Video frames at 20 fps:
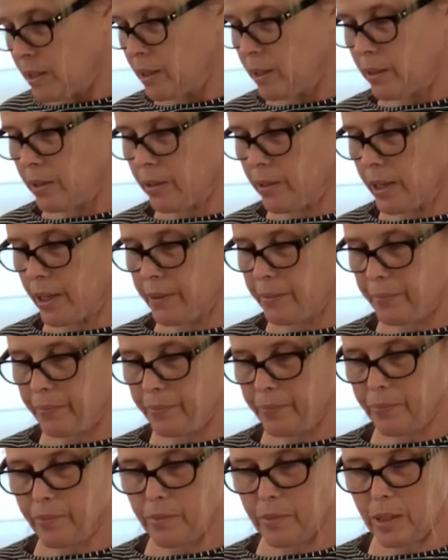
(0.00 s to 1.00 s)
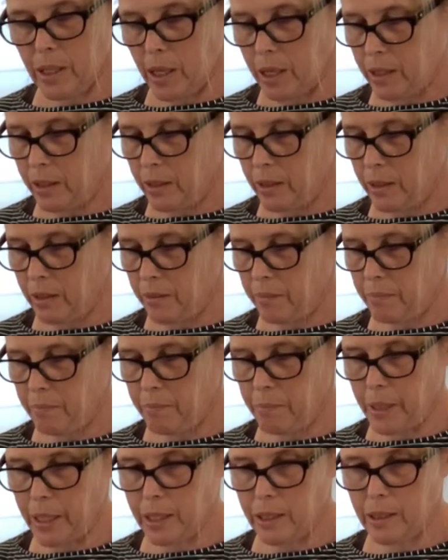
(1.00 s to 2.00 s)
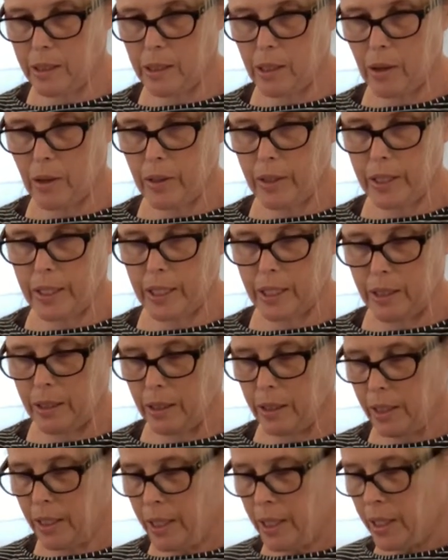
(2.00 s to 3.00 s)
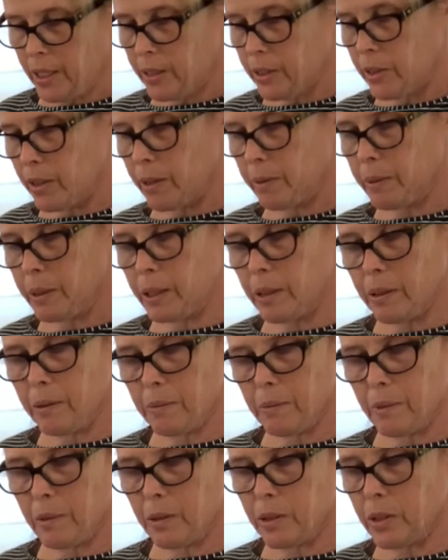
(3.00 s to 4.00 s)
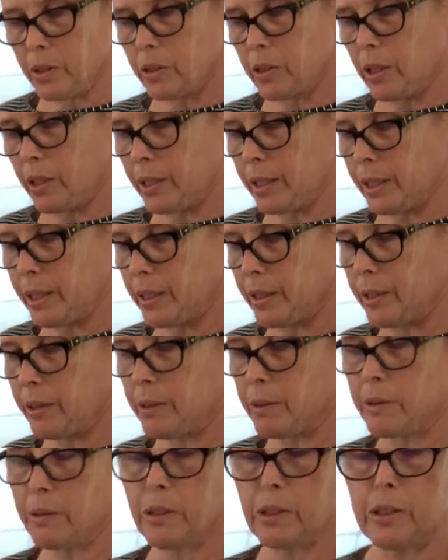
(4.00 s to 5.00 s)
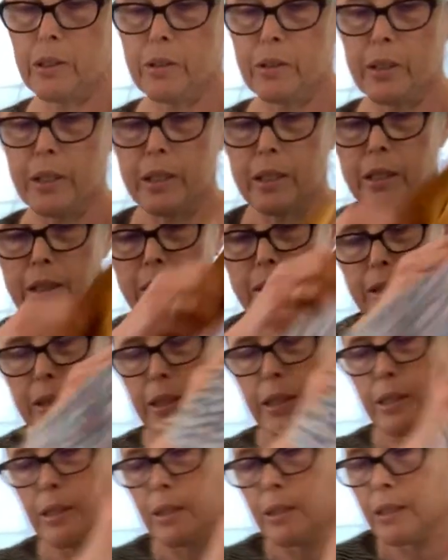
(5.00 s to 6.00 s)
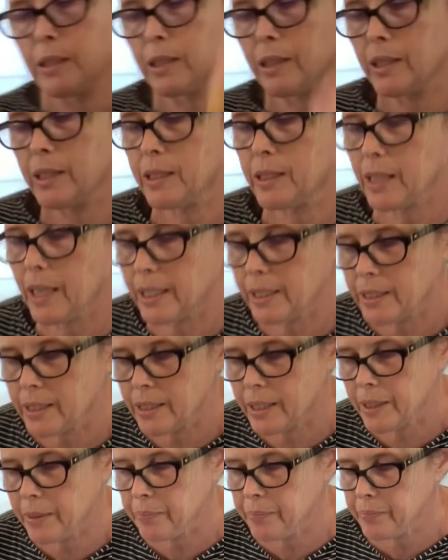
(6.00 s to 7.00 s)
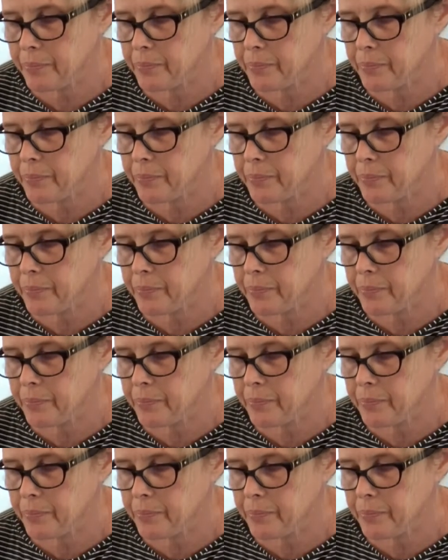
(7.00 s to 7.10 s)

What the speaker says: Okay, done. Pins are in. So I'm gonna start here near the side seam.